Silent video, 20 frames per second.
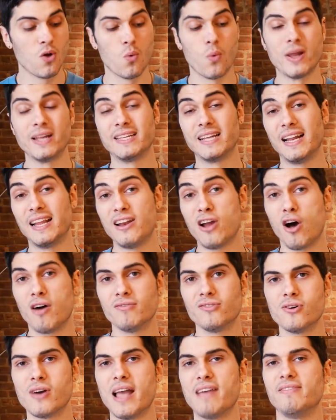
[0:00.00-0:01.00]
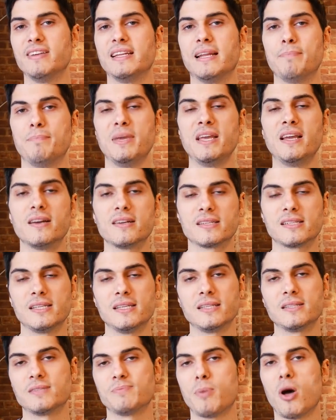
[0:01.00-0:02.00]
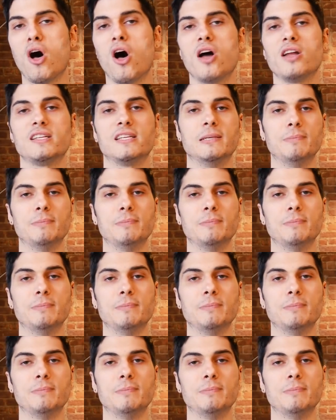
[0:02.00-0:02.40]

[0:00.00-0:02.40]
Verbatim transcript: when the Lenovo having a bigger sweet spot,